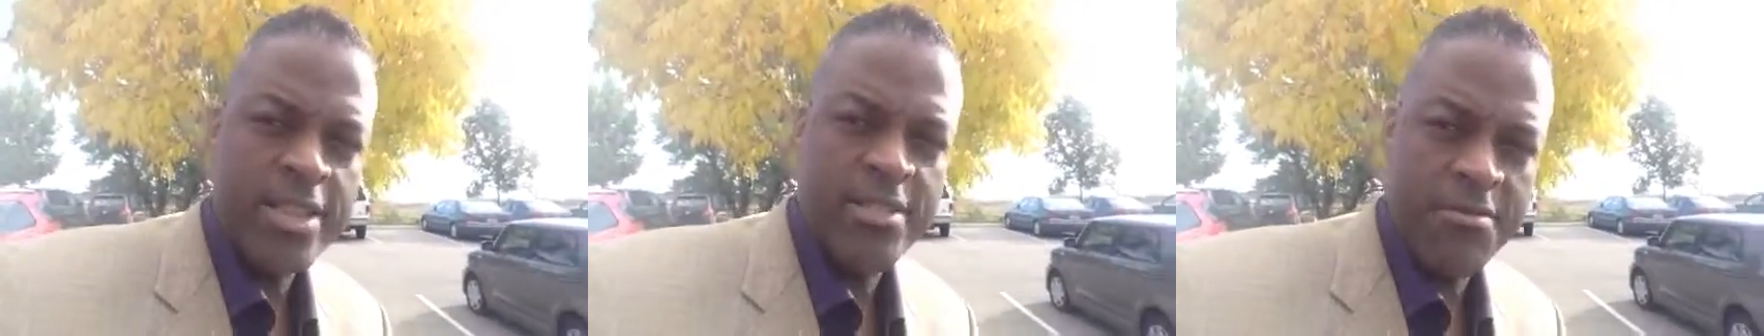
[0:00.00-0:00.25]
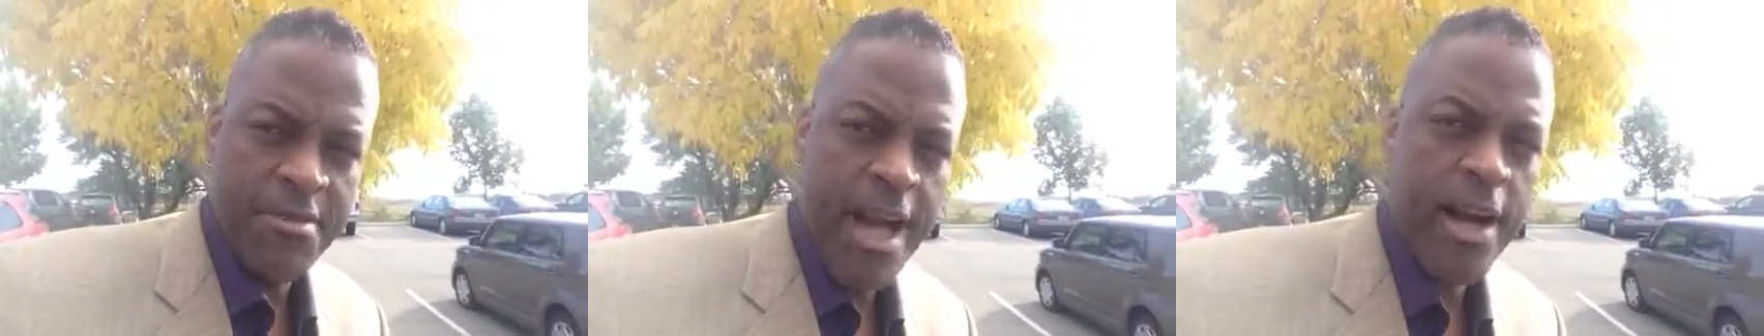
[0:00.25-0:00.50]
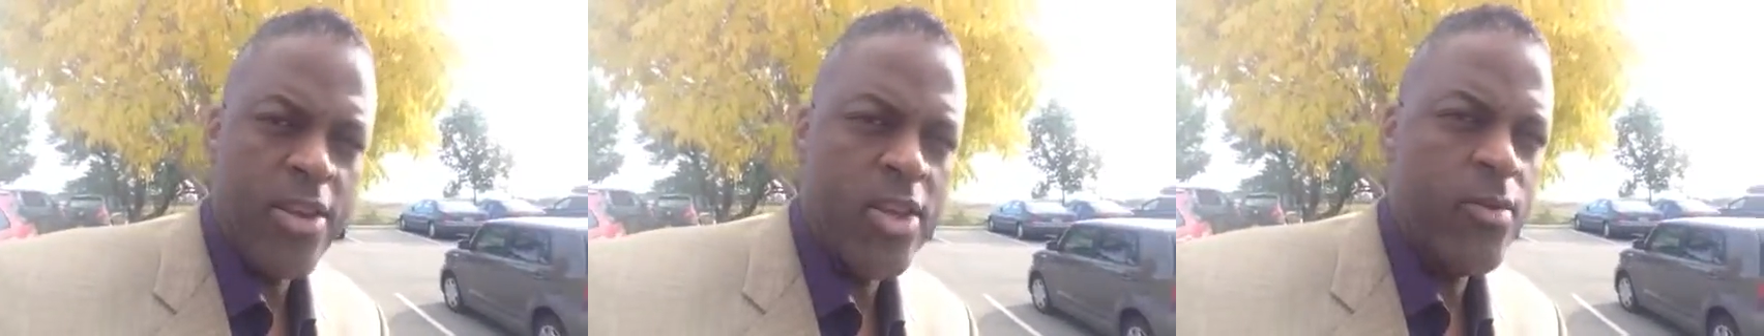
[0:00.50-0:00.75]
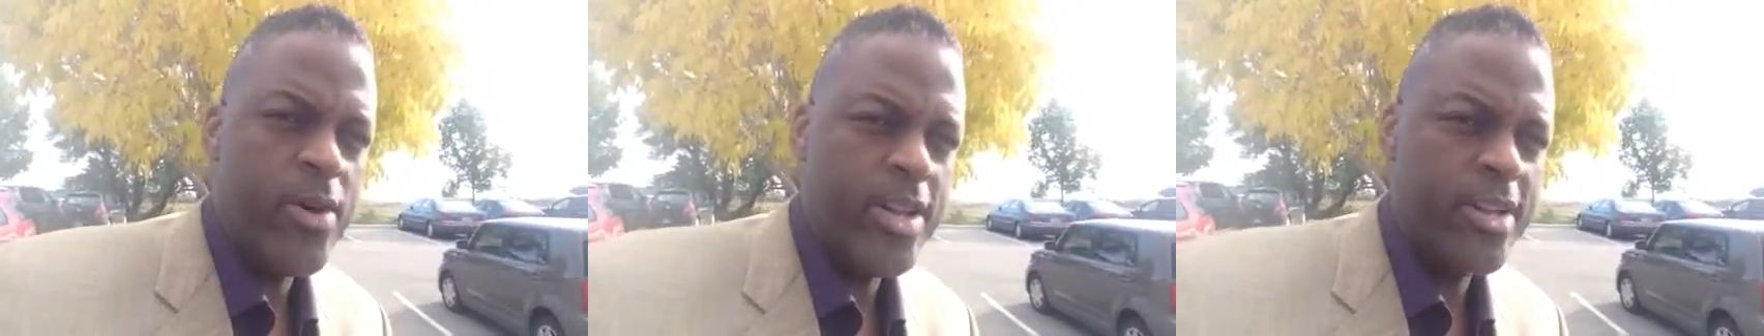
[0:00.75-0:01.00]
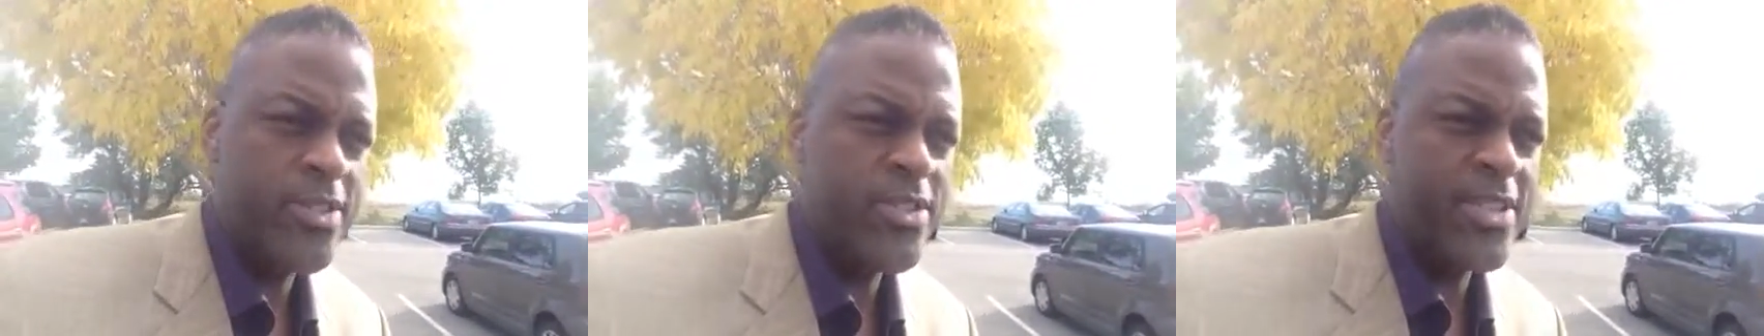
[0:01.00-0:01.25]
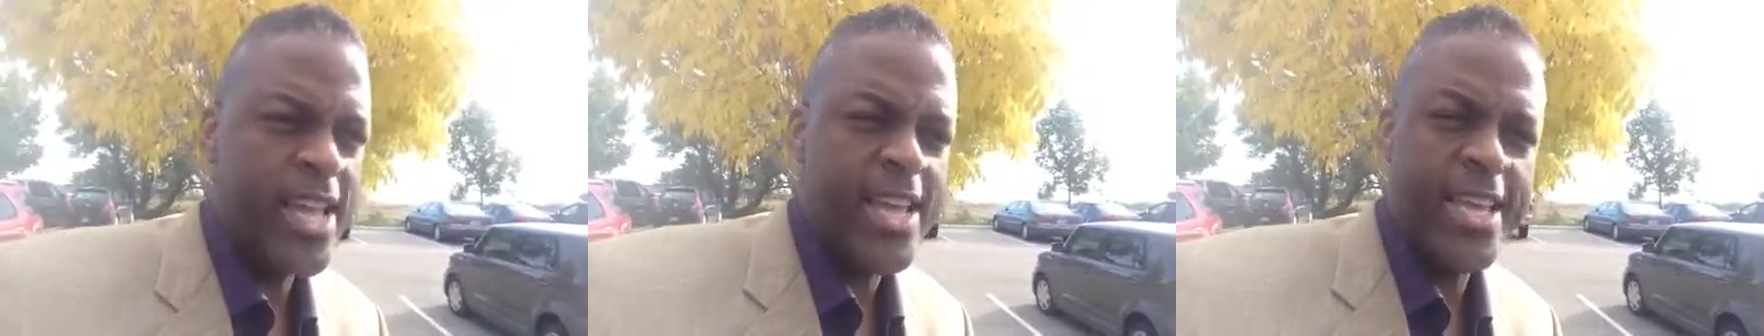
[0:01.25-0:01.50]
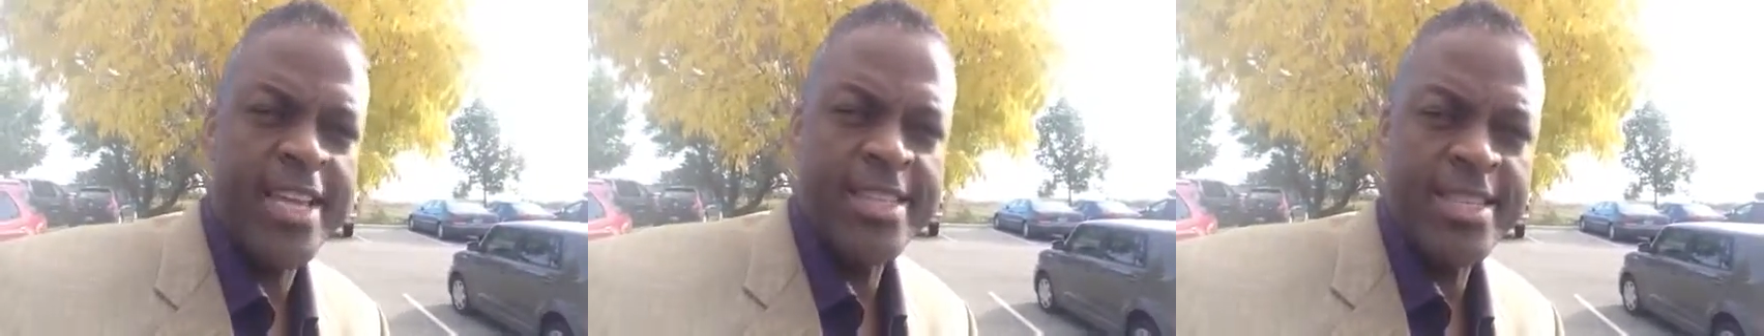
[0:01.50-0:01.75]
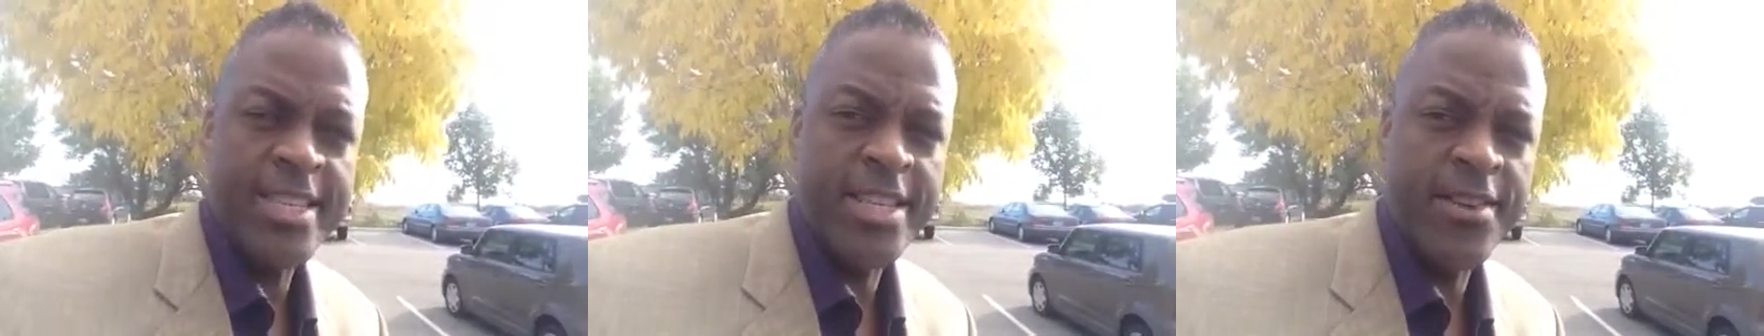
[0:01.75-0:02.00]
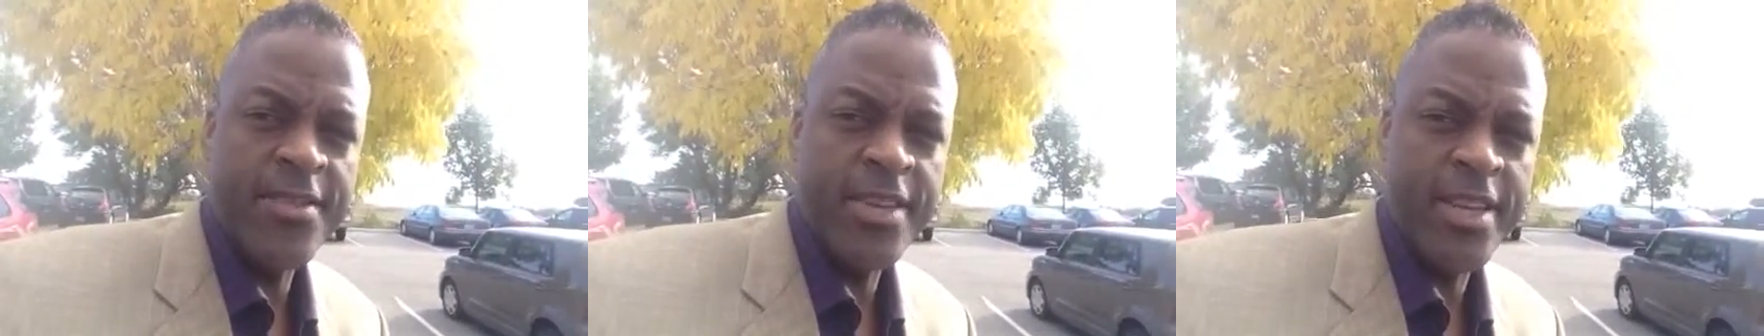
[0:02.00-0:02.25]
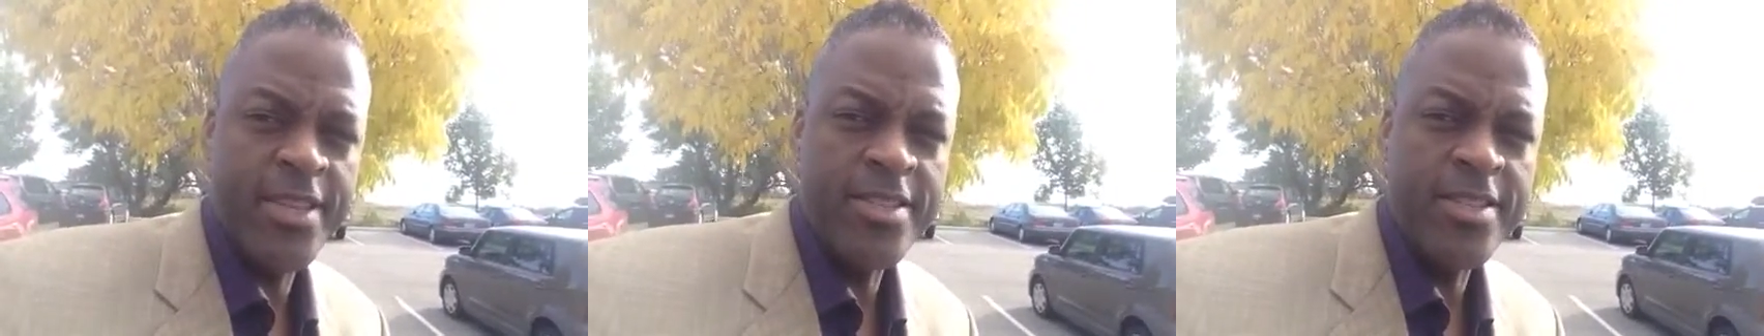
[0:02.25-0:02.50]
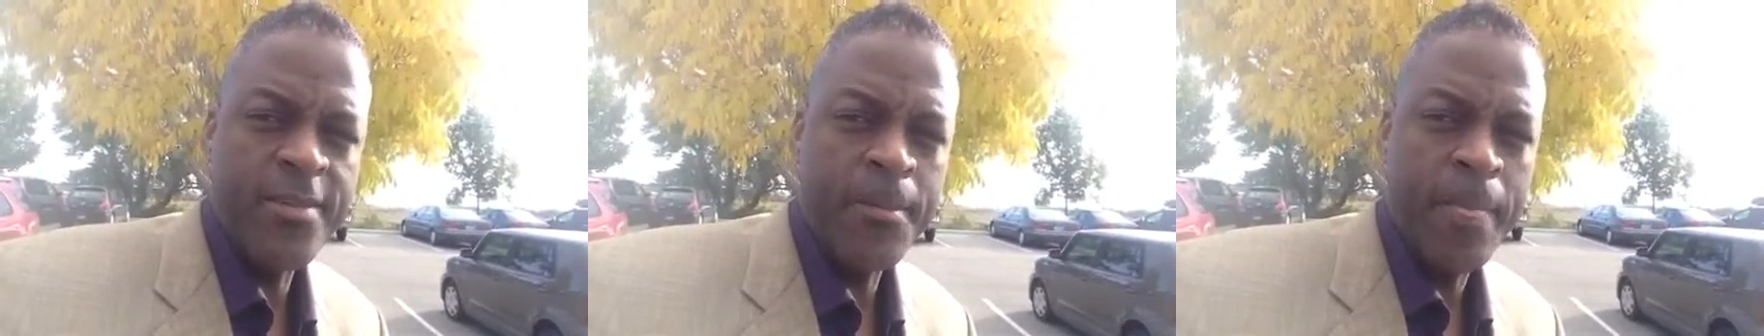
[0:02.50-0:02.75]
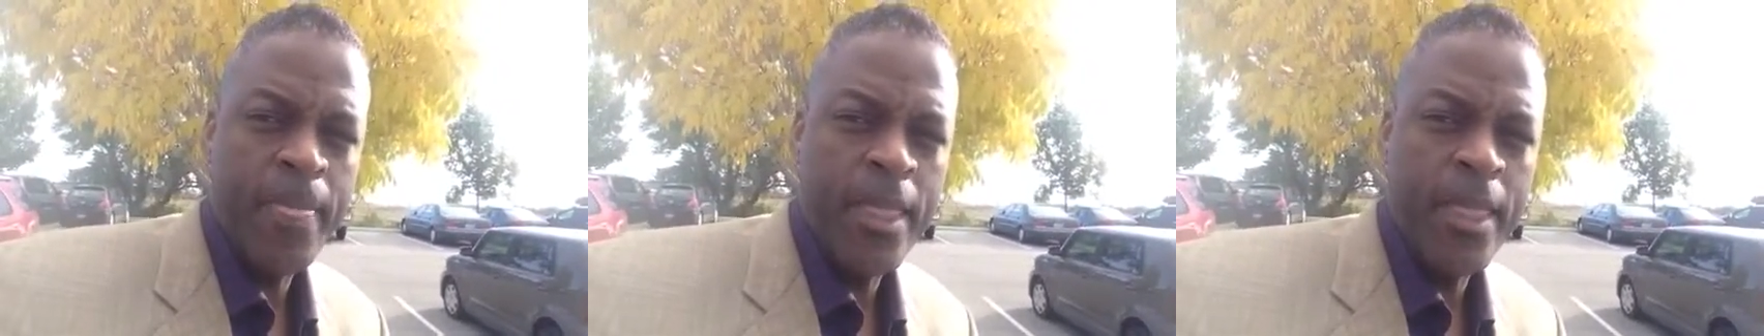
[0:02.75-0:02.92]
its value and understanding its significance